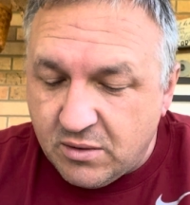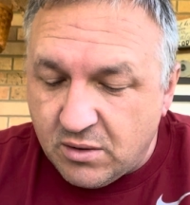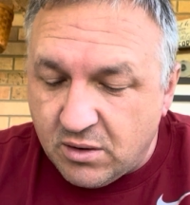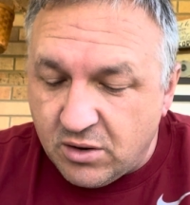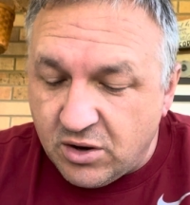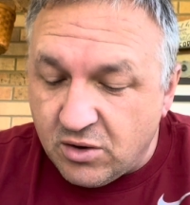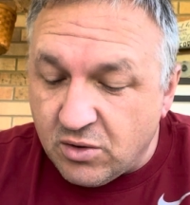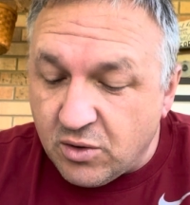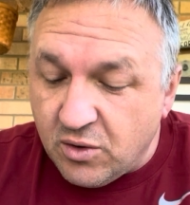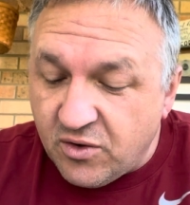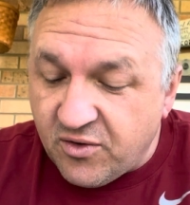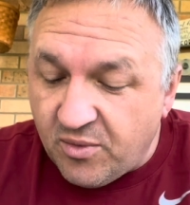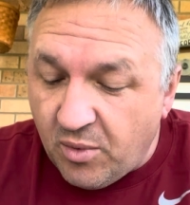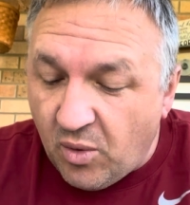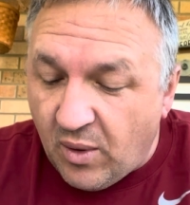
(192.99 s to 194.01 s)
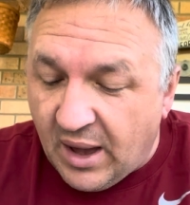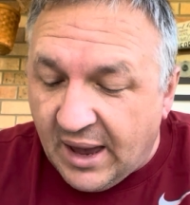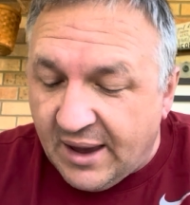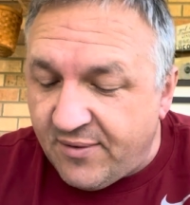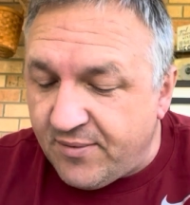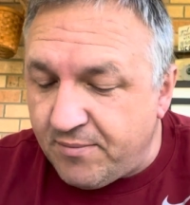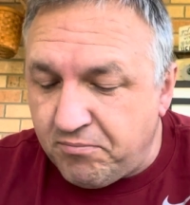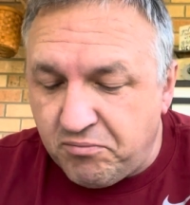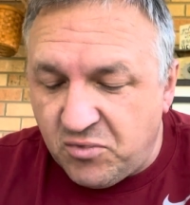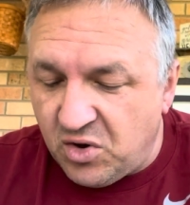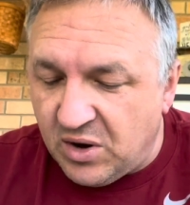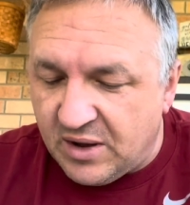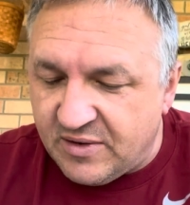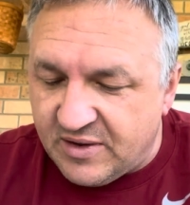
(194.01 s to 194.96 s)
Are you loose from a wife?
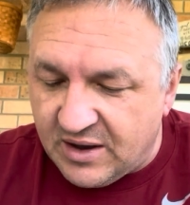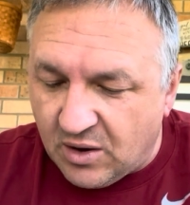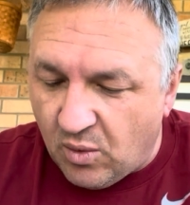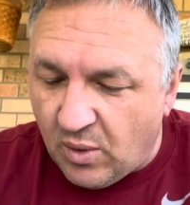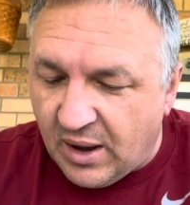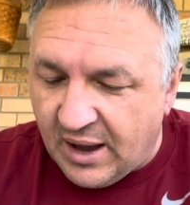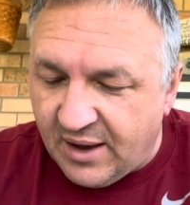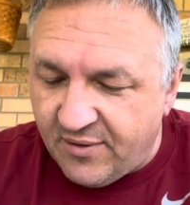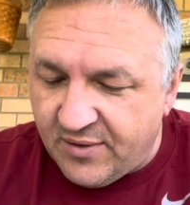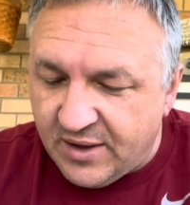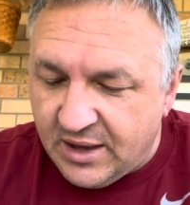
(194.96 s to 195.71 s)
Do not seek a wife.